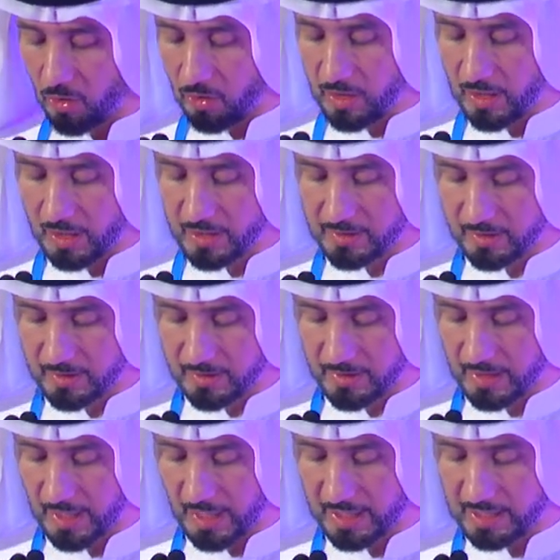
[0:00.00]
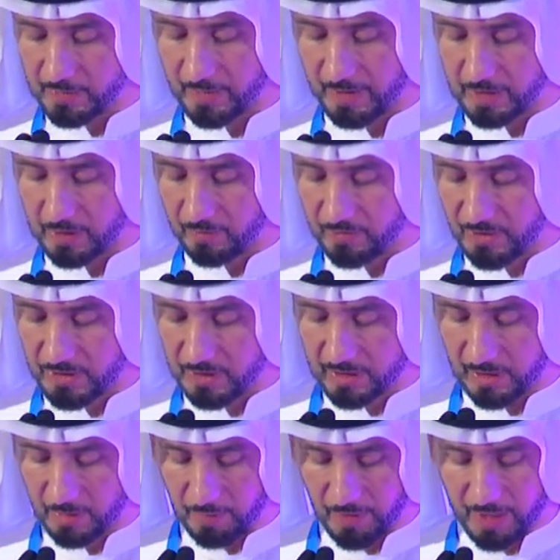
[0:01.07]
all existing aspects of
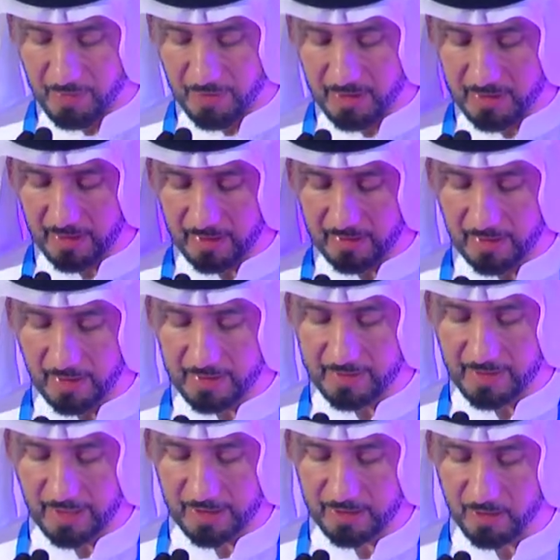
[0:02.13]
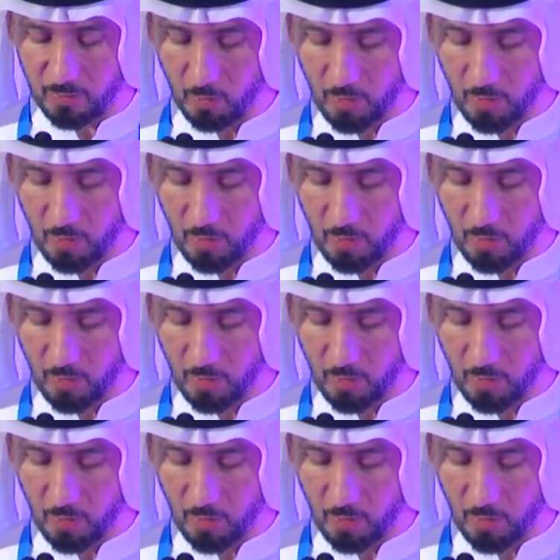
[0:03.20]
digital payments and transactions,